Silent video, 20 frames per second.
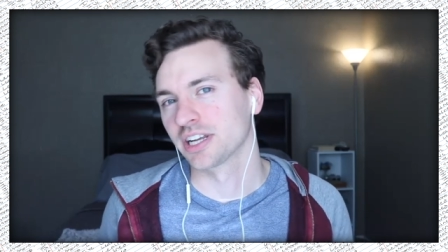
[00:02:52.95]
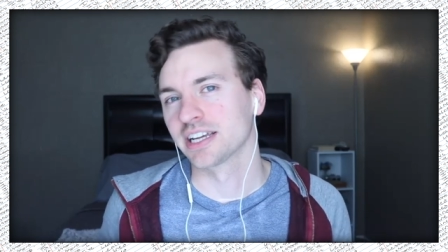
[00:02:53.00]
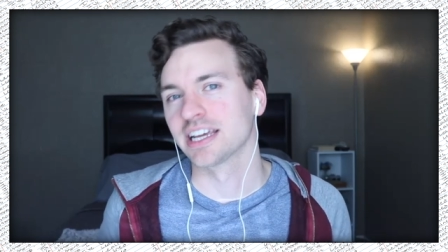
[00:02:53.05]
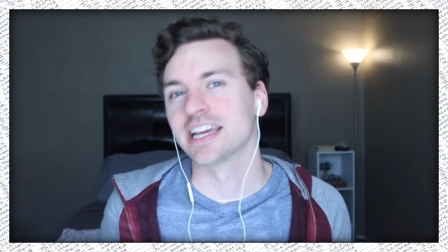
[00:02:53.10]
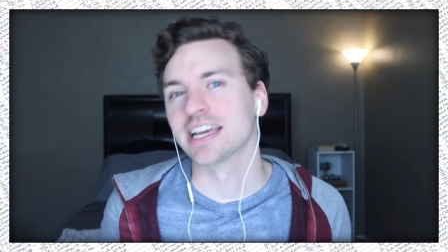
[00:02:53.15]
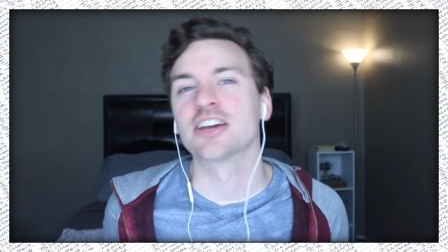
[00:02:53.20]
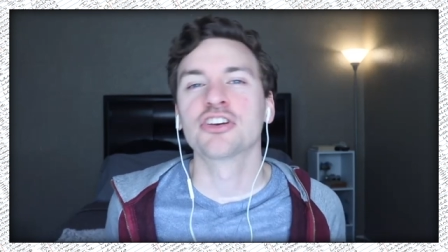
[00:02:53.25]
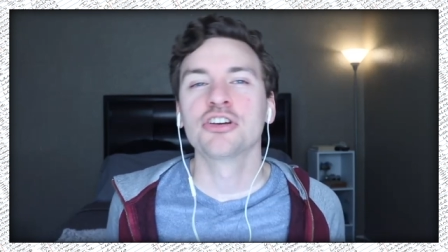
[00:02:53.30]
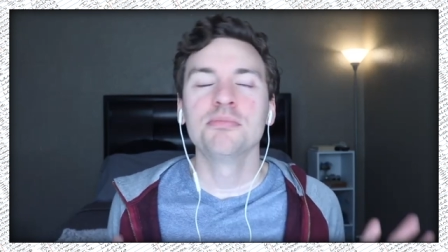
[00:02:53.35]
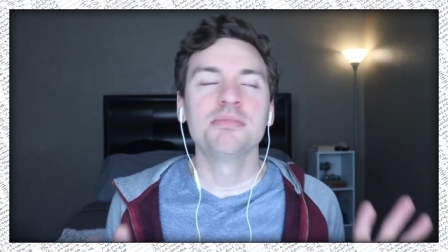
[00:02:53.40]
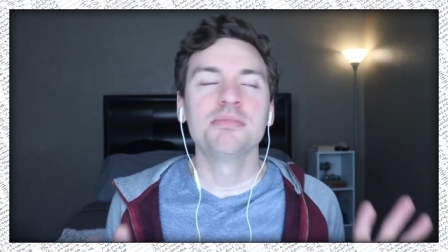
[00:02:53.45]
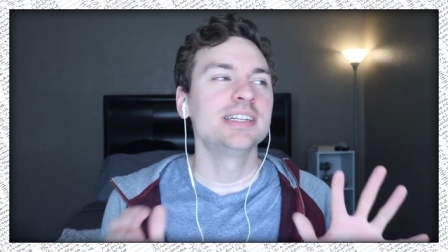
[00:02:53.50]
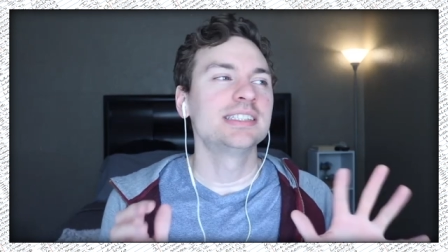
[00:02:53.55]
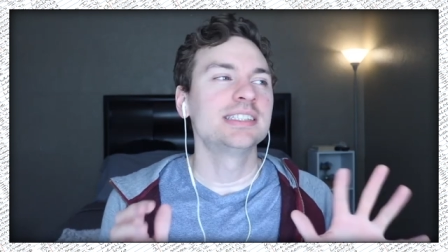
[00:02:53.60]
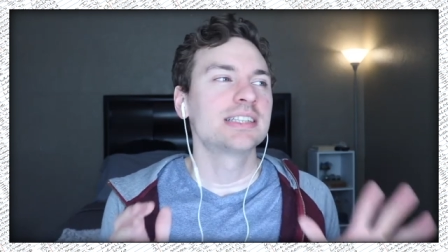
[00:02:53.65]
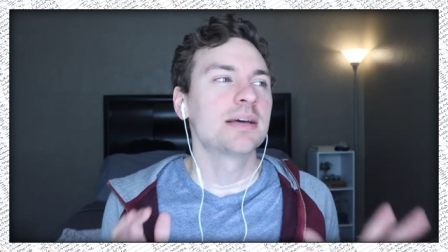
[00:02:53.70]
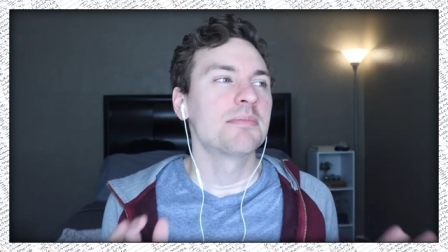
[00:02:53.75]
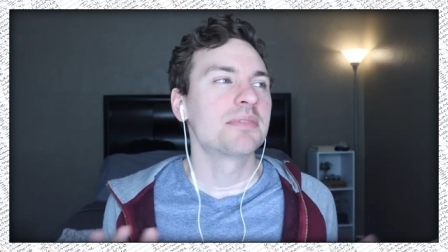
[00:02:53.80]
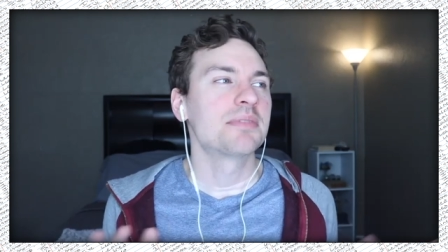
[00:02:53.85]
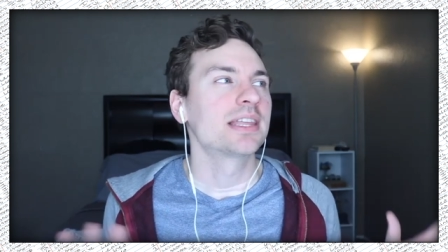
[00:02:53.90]
It could be
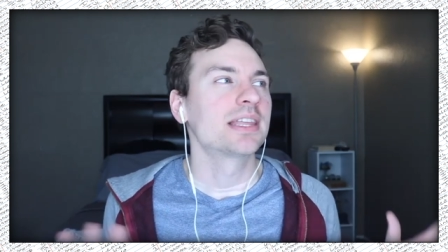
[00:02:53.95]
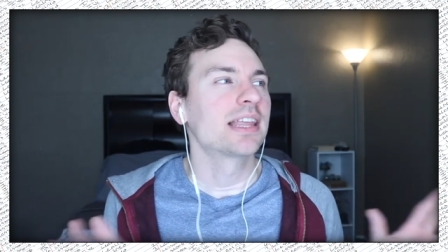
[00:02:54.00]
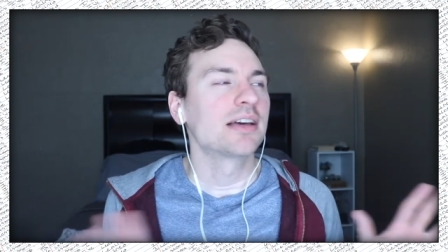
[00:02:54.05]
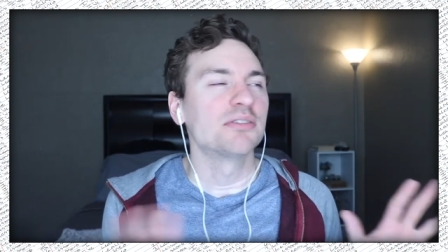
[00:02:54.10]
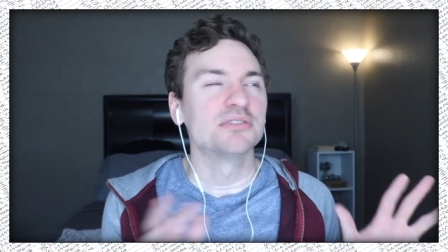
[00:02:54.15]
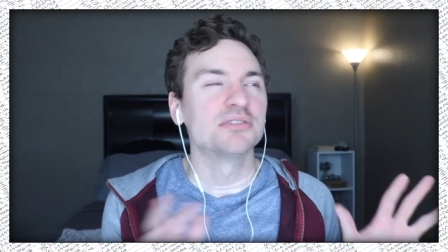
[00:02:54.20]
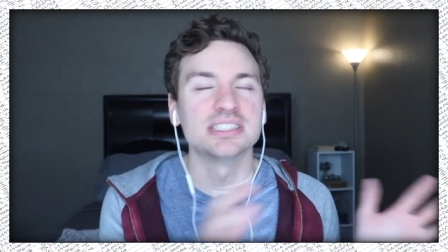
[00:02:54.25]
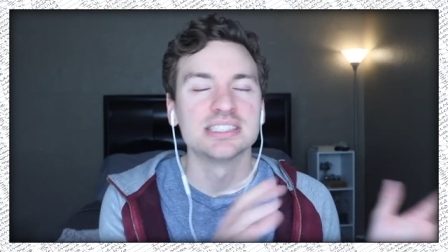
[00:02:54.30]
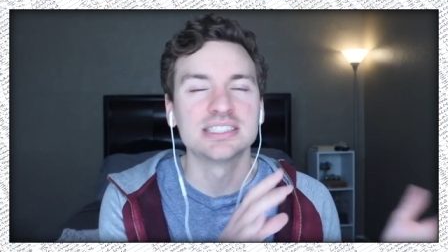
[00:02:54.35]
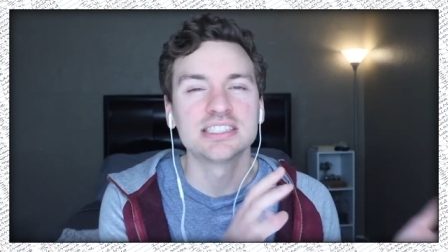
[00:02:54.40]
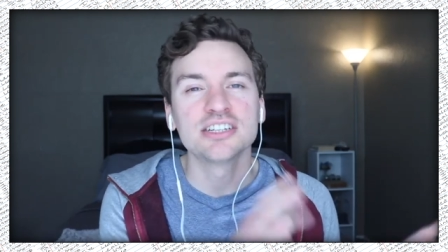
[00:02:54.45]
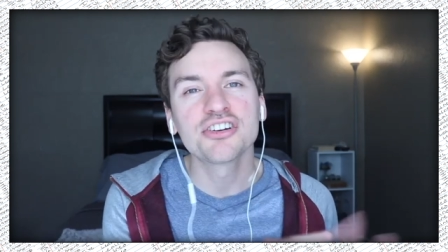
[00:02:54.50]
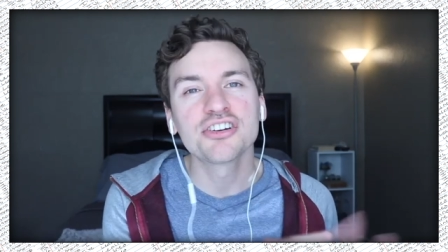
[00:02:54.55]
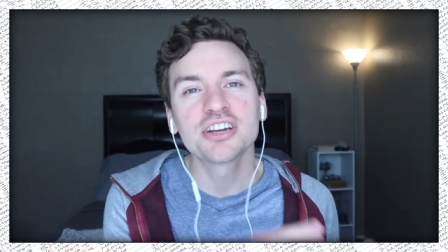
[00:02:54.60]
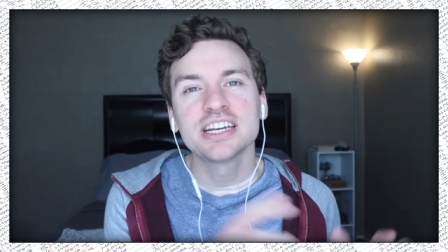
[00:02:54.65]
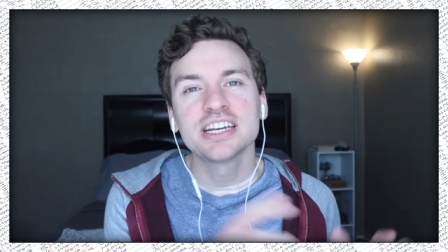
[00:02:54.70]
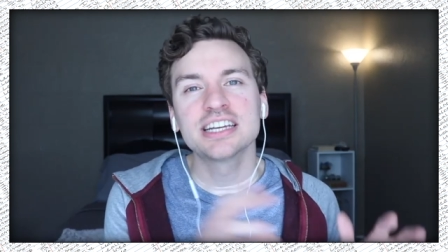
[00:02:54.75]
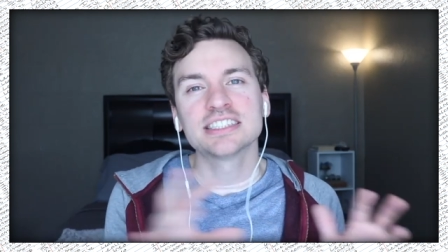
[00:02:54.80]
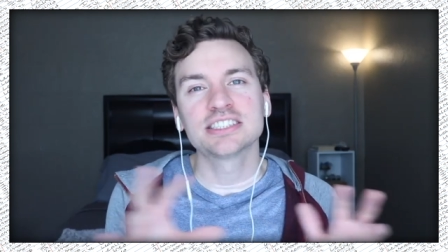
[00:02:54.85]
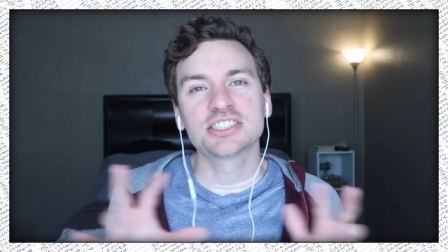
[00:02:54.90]
something that was serious,